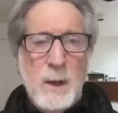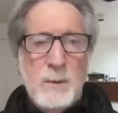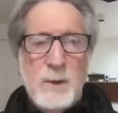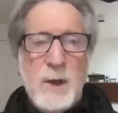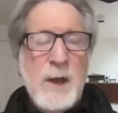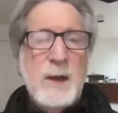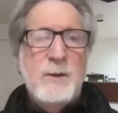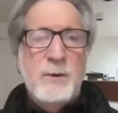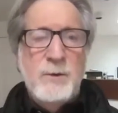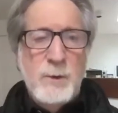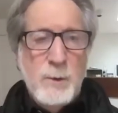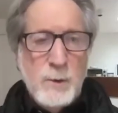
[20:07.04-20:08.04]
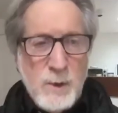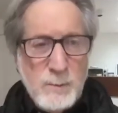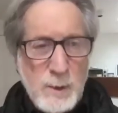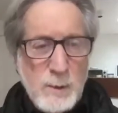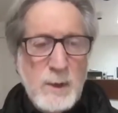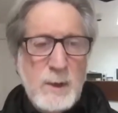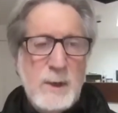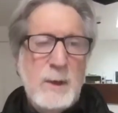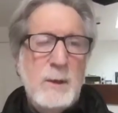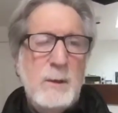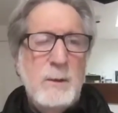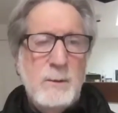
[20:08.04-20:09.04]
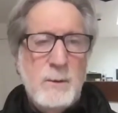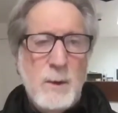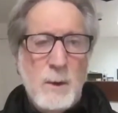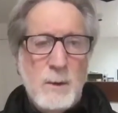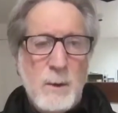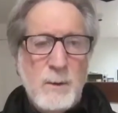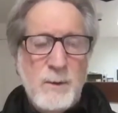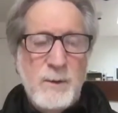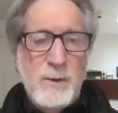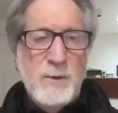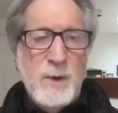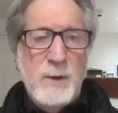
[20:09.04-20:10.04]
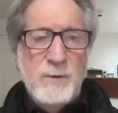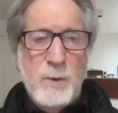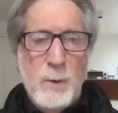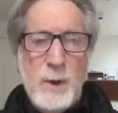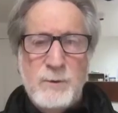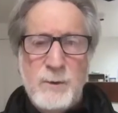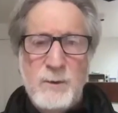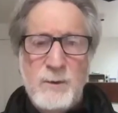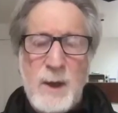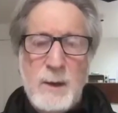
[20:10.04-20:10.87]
connected to your community, all of these kinds of questions.